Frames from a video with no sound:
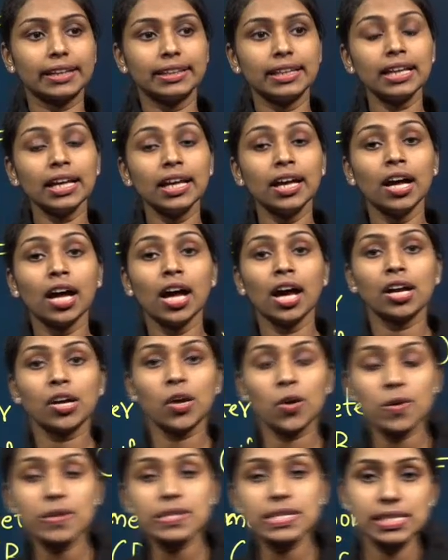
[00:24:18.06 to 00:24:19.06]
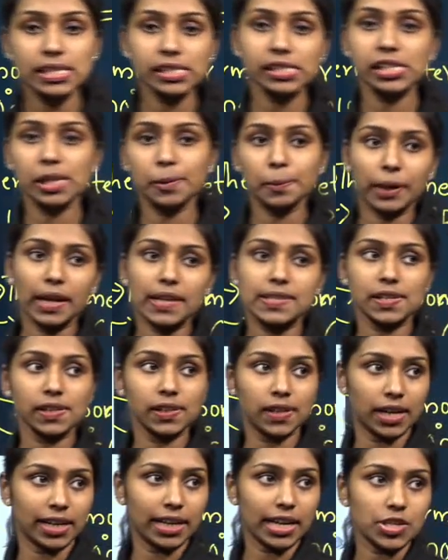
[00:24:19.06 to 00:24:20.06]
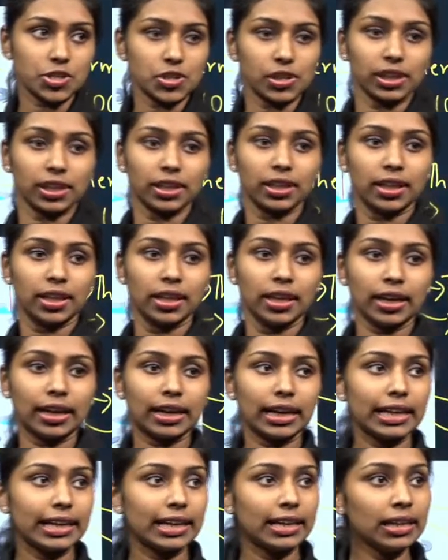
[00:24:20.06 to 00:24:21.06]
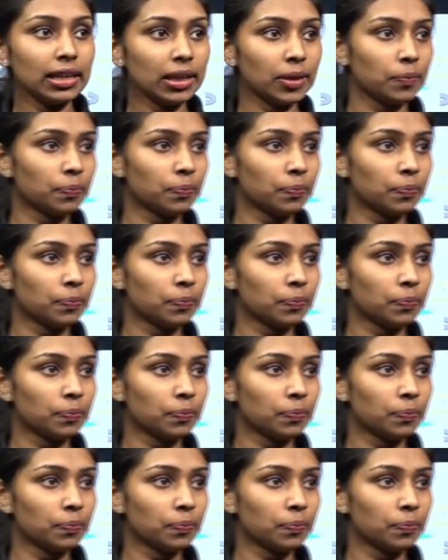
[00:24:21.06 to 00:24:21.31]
at the constant temperature condition. Clear?